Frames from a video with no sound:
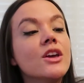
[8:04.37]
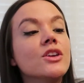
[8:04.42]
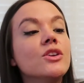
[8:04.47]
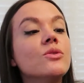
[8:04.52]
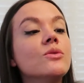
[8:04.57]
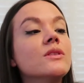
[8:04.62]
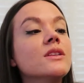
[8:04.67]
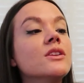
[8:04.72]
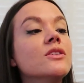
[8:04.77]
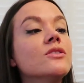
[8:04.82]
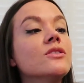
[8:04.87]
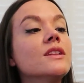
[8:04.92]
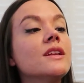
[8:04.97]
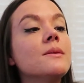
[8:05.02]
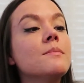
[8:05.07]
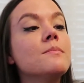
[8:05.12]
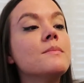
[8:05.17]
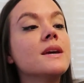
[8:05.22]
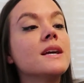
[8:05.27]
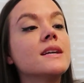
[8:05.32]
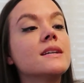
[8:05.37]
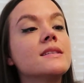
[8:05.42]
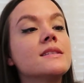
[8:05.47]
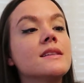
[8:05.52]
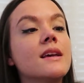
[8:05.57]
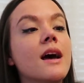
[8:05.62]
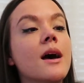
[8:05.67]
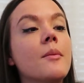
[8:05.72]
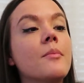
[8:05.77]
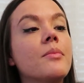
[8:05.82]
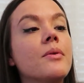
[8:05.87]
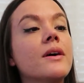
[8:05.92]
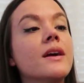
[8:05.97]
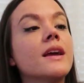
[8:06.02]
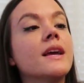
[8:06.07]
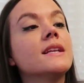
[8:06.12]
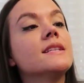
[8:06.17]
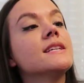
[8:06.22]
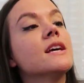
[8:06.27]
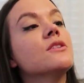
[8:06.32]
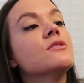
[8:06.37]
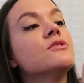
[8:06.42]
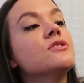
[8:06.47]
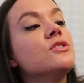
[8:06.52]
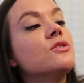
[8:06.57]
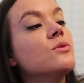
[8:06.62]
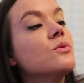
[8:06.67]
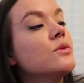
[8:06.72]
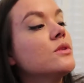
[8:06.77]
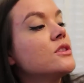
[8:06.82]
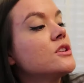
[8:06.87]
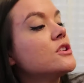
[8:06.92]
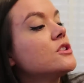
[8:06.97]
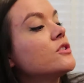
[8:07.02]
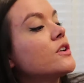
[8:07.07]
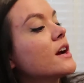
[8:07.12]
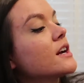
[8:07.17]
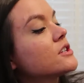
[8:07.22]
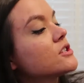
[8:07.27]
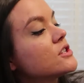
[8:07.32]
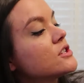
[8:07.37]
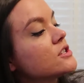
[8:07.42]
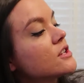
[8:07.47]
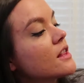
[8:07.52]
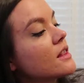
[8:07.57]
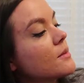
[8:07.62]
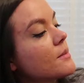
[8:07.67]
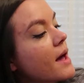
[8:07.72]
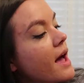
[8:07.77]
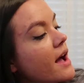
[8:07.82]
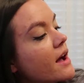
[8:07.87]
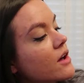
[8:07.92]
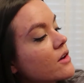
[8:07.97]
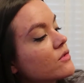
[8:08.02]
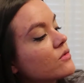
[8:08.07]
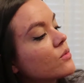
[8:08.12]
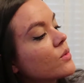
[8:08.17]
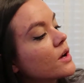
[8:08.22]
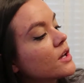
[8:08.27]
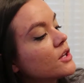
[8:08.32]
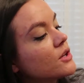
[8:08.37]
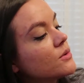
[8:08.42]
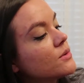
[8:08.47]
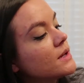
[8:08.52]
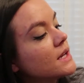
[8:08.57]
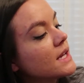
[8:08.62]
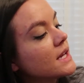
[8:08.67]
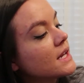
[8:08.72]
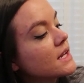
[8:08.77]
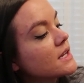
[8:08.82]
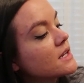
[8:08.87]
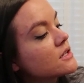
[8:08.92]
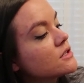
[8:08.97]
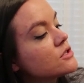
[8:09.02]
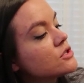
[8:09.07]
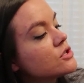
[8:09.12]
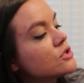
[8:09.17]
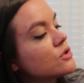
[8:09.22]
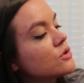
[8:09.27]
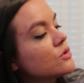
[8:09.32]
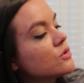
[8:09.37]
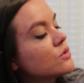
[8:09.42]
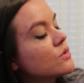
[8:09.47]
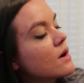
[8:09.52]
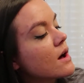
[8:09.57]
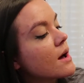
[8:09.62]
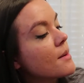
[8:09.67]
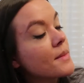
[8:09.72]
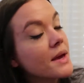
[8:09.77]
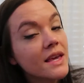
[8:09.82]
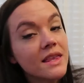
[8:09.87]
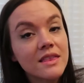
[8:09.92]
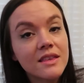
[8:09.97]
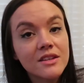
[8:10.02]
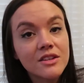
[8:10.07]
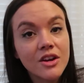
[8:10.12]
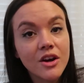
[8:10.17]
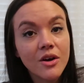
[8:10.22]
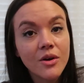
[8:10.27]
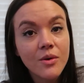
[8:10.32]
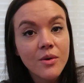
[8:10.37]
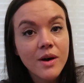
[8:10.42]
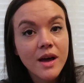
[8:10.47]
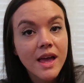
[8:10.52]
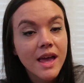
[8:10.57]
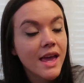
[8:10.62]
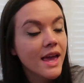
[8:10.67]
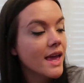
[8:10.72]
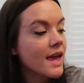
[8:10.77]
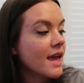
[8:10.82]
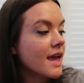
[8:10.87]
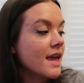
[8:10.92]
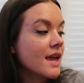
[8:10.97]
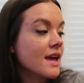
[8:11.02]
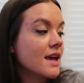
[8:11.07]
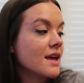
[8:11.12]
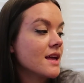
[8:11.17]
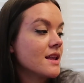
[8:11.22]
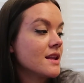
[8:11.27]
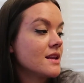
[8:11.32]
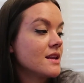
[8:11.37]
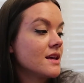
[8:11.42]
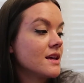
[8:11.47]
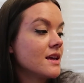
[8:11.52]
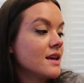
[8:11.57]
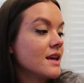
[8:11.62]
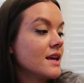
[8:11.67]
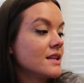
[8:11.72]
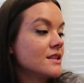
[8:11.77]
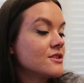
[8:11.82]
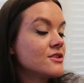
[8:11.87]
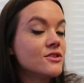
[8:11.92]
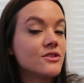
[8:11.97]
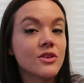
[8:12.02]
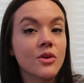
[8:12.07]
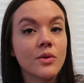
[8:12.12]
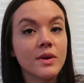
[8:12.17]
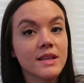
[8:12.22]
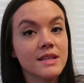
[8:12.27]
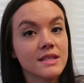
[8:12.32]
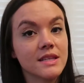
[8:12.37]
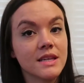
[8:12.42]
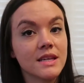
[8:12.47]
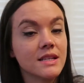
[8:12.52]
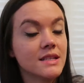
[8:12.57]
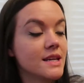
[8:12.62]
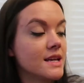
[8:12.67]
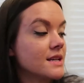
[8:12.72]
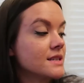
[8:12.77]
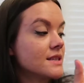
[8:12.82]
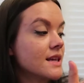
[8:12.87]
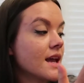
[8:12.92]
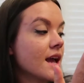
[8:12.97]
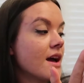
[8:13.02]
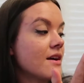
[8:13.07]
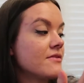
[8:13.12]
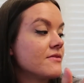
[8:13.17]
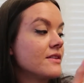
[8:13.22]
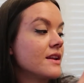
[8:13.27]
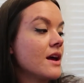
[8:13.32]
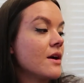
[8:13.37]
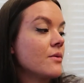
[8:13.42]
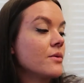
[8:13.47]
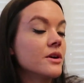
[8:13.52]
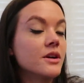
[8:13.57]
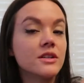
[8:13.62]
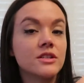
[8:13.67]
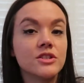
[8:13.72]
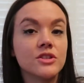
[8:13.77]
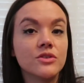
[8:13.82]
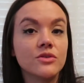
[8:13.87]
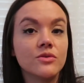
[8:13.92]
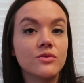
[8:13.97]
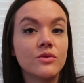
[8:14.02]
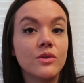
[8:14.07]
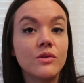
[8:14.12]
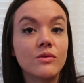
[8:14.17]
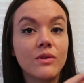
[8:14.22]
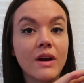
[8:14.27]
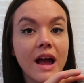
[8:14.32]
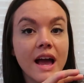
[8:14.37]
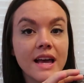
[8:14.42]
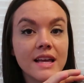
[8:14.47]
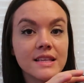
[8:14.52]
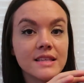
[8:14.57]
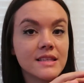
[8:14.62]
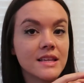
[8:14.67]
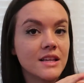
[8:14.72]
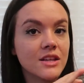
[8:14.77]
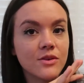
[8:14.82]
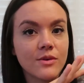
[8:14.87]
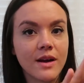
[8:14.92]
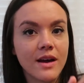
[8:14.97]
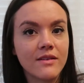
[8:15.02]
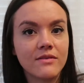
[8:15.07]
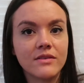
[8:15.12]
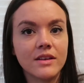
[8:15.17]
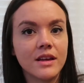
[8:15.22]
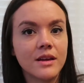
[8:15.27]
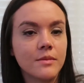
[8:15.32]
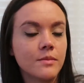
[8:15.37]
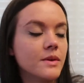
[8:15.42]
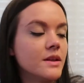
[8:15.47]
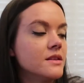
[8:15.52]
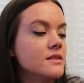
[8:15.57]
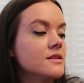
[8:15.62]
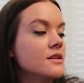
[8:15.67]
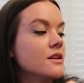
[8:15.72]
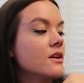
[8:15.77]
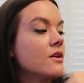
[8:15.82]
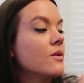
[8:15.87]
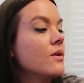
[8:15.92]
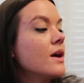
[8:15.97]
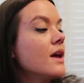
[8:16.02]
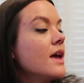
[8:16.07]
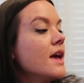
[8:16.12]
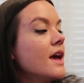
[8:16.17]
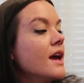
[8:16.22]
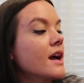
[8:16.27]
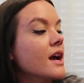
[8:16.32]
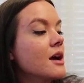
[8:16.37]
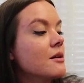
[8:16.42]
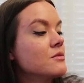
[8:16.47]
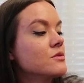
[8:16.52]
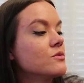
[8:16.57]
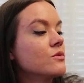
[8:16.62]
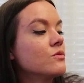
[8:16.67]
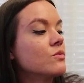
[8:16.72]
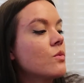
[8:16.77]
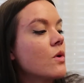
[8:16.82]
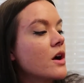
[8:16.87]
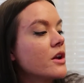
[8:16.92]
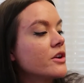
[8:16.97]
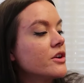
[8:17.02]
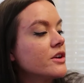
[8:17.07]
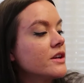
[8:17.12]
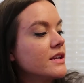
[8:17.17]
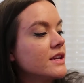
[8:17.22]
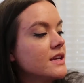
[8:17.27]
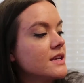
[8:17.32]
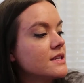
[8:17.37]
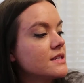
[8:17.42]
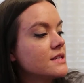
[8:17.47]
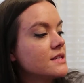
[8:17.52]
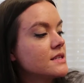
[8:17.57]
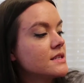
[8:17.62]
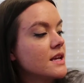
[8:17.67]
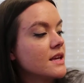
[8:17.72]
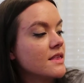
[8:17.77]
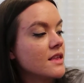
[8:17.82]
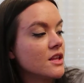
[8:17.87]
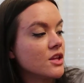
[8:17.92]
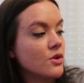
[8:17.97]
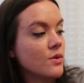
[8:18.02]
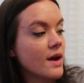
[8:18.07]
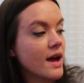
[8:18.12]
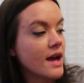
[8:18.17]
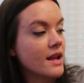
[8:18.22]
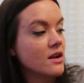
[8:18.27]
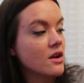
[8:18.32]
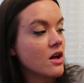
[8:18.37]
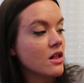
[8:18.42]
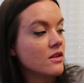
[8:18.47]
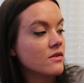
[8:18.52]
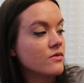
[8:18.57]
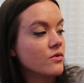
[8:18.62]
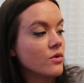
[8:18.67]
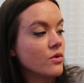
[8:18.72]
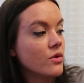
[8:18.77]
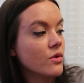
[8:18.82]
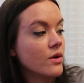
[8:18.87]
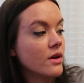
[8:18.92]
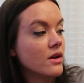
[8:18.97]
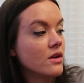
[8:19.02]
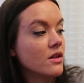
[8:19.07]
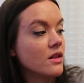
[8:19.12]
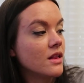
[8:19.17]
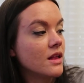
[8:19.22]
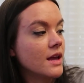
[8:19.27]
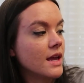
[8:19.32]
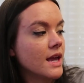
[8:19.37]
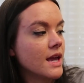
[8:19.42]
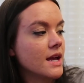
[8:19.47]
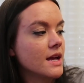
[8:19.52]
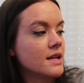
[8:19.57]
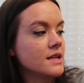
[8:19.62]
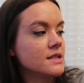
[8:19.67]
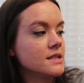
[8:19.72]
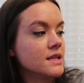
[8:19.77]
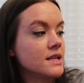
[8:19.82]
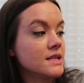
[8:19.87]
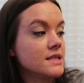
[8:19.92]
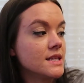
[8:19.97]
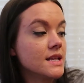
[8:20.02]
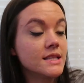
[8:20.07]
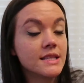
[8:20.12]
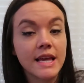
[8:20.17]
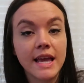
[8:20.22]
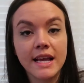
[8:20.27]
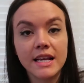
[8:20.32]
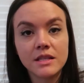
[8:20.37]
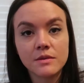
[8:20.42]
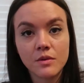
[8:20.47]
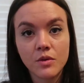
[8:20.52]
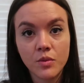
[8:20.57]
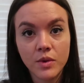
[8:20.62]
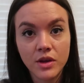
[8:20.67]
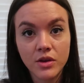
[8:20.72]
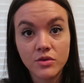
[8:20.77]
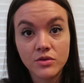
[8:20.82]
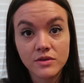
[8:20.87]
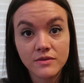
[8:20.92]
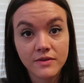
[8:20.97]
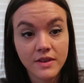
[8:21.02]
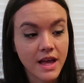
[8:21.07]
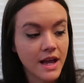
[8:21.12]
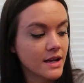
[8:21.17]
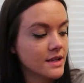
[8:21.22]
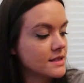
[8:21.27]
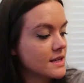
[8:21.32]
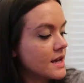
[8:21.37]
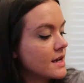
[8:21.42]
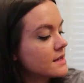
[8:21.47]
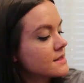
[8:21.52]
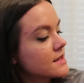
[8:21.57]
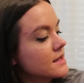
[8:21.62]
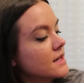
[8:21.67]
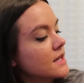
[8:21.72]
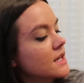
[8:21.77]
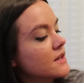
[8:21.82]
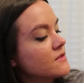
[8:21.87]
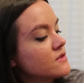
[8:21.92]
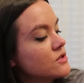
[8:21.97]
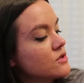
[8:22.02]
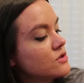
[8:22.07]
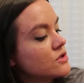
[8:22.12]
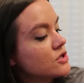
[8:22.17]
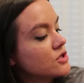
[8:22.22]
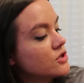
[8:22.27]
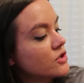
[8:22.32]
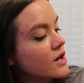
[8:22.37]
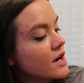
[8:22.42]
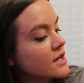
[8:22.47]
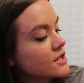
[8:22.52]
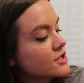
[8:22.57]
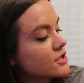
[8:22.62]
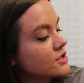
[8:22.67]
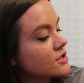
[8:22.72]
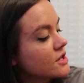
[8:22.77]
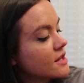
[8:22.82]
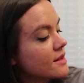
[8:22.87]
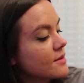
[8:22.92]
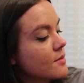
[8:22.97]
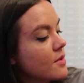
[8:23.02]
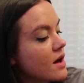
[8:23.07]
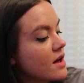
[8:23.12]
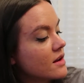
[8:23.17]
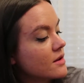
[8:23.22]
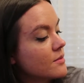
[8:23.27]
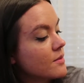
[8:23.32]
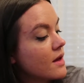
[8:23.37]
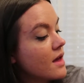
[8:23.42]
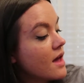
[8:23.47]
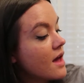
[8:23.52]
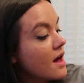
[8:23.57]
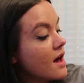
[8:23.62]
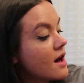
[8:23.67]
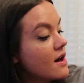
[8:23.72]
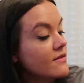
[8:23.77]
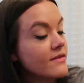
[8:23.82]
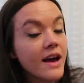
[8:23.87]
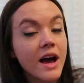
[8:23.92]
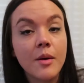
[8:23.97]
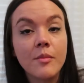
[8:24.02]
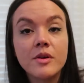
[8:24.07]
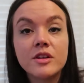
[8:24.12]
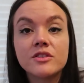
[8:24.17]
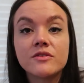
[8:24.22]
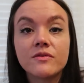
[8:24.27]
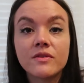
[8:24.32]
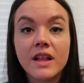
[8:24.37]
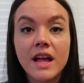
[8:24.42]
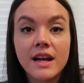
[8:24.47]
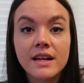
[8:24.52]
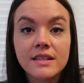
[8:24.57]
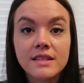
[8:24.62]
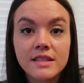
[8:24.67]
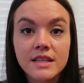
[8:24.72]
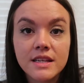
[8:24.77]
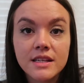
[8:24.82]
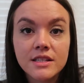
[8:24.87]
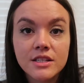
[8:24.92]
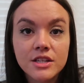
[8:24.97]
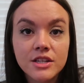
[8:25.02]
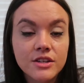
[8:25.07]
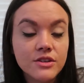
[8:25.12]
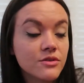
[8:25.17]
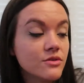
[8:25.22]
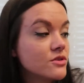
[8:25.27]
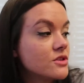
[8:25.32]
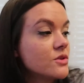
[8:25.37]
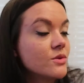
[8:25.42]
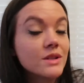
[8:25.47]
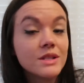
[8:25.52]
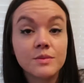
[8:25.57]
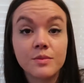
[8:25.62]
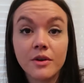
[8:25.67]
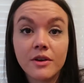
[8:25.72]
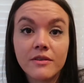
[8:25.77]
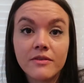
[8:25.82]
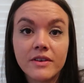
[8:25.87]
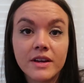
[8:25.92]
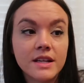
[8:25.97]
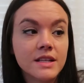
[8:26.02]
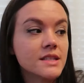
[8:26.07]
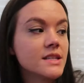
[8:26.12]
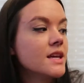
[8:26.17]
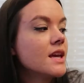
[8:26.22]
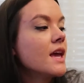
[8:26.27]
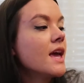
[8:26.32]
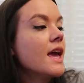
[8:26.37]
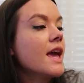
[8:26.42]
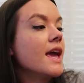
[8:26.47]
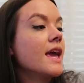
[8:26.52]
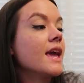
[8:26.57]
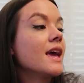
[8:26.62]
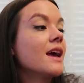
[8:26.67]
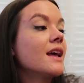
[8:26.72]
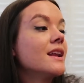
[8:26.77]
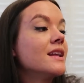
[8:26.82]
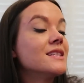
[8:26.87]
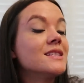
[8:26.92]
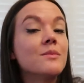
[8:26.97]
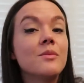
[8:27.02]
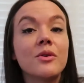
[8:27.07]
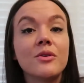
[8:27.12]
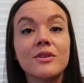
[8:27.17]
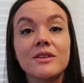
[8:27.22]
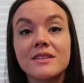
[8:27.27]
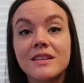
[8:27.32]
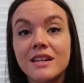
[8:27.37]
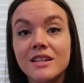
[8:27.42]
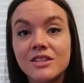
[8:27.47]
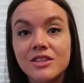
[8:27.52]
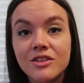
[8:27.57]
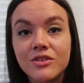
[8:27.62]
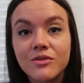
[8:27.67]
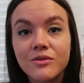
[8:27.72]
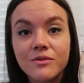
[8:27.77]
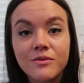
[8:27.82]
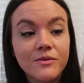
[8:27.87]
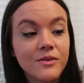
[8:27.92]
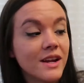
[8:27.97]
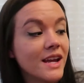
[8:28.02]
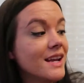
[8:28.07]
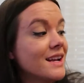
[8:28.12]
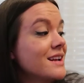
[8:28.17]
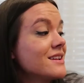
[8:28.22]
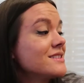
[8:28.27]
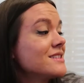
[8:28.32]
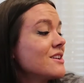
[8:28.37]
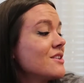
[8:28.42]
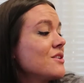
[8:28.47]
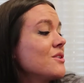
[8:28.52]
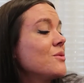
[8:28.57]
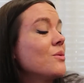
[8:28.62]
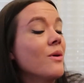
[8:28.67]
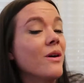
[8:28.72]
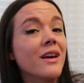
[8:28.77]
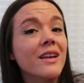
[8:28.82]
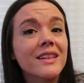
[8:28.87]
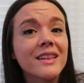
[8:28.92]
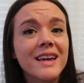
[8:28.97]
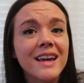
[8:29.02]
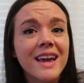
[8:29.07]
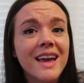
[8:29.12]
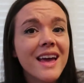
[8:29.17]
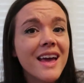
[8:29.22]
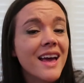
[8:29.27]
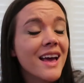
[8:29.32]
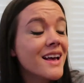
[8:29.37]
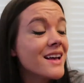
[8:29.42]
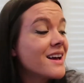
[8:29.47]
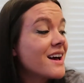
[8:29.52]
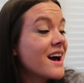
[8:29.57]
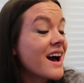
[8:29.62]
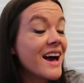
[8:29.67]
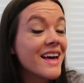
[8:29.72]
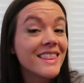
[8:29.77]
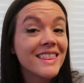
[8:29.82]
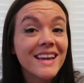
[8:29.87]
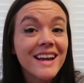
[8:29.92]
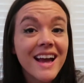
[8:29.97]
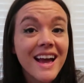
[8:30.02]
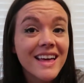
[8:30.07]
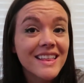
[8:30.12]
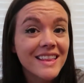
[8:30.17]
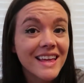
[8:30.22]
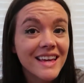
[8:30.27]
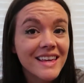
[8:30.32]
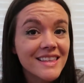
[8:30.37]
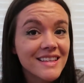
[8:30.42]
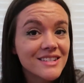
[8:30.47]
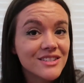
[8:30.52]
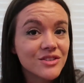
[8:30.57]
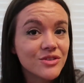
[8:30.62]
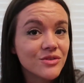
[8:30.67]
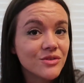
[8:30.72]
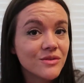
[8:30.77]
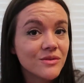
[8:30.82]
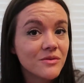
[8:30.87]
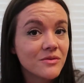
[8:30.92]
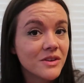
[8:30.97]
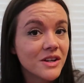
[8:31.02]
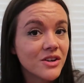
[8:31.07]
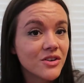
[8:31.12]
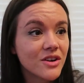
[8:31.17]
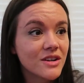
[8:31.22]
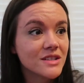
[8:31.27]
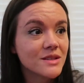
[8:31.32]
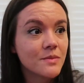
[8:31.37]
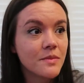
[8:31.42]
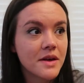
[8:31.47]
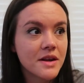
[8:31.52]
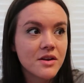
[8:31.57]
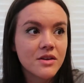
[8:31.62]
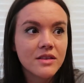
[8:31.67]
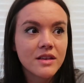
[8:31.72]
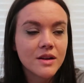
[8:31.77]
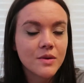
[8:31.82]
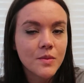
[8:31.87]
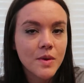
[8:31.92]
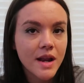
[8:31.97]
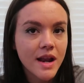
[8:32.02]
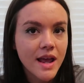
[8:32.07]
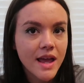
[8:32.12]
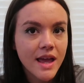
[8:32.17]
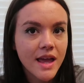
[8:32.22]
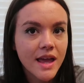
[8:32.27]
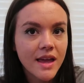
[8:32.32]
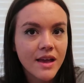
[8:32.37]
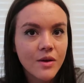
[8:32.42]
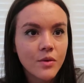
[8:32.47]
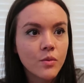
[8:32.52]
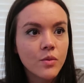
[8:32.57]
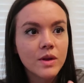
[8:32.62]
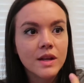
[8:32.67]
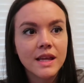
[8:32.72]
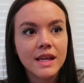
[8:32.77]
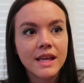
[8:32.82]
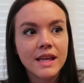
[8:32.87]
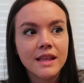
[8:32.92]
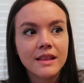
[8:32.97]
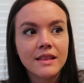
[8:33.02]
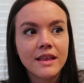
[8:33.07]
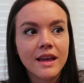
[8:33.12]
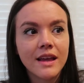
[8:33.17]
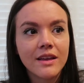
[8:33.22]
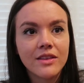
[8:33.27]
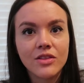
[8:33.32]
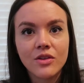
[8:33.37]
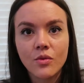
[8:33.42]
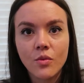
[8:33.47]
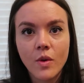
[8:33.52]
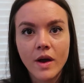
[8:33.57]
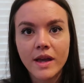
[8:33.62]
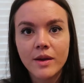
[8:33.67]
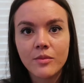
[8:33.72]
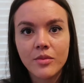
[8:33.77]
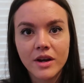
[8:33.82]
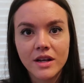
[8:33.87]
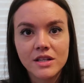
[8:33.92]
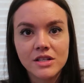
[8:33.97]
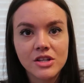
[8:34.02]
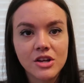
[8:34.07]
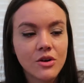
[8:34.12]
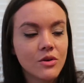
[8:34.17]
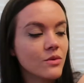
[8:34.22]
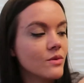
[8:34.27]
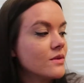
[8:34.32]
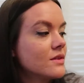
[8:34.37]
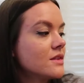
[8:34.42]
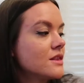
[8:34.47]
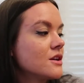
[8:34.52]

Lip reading: You literally mix up, it tells you the directions on the back of what you need to make the dough, and it's so easy. It takes like half an hour to rise, and you have like pizza dough. It comes with water, yeast, and then you add olive oil, and it says eggs, but we use flax eggs, and it gives you the directions on the bottom of how much flax seed to use, so it's perfect. And it's a bonus that it's gluten-free, and I'll tell you what, like, I think I like these gluten-free crusts better than when I would eat like the white bread dough.